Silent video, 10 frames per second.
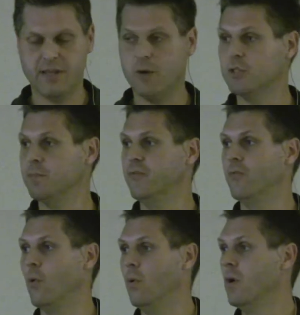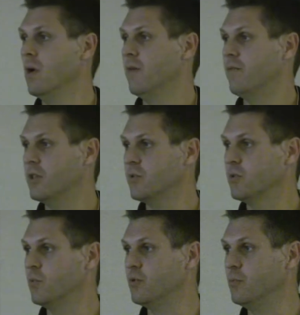that was before
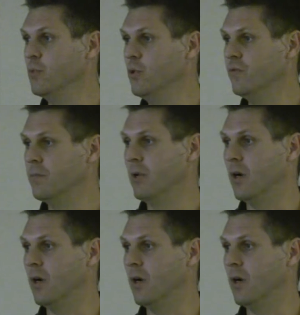phosphorus was removed